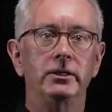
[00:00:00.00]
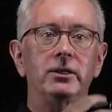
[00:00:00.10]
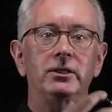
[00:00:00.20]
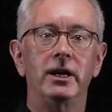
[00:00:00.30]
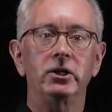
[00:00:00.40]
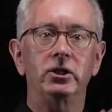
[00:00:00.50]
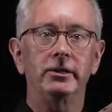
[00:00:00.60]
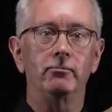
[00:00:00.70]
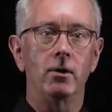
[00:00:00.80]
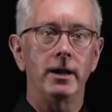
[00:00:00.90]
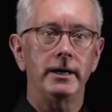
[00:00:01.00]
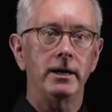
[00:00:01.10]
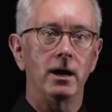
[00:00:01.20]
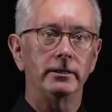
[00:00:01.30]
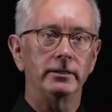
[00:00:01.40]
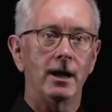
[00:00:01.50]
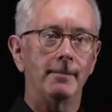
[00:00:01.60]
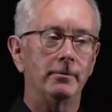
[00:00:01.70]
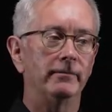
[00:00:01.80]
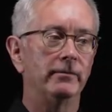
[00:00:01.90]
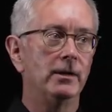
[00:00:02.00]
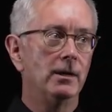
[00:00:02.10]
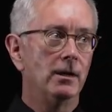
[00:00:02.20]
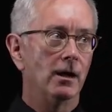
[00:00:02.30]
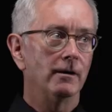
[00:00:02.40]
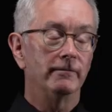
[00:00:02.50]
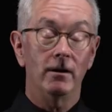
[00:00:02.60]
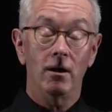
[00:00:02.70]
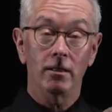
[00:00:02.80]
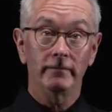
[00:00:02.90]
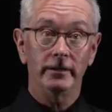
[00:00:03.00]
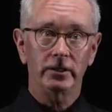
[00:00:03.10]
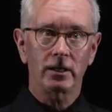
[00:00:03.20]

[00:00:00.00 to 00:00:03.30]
It's essentially running on top of, of all of these